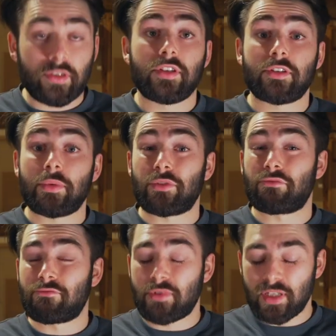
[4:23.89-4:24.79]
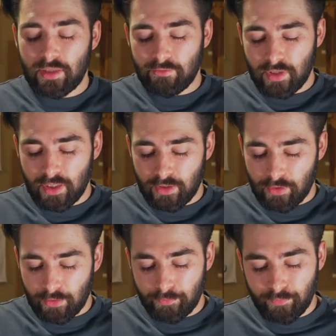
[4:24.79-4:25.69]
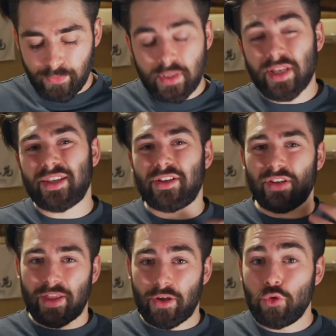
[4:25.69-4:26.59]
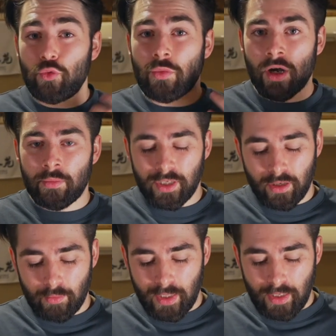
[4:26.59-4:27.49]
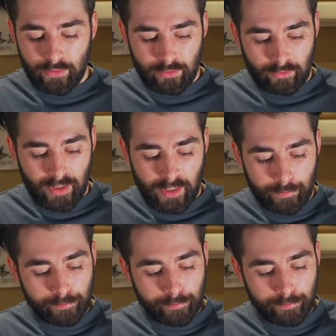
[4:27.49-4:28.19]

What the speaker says: Smells really good. You get that umami coming out already.